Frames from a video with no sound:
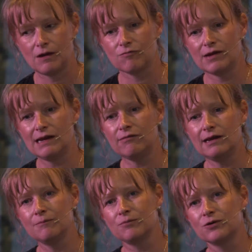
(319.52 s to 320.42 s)
Really,
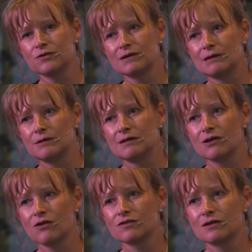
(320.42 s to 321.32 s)
really importantly, we
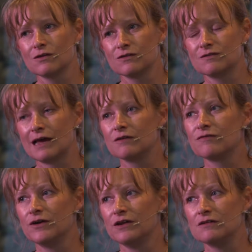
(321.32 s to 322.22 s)
did lots and lots of
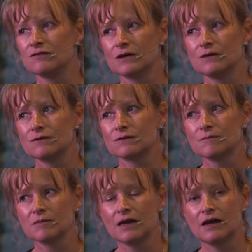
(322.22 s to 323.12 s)
telephone interviews
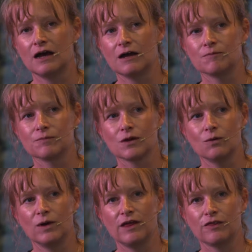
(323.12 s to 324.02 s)

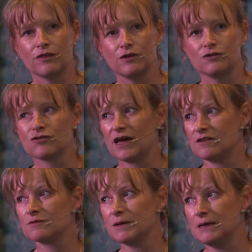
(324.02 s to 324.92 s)
with
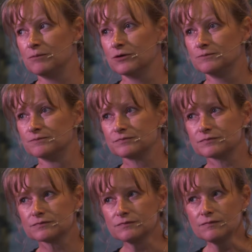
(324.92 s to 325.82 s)
tradespeople.
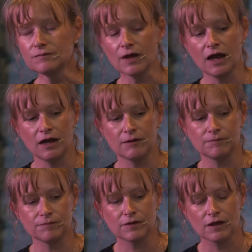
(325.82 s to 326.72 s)

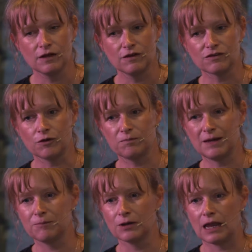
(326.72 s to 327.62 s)
So
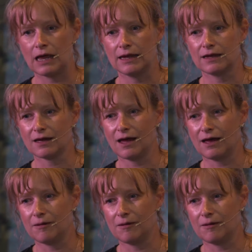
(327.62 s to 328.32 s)
people like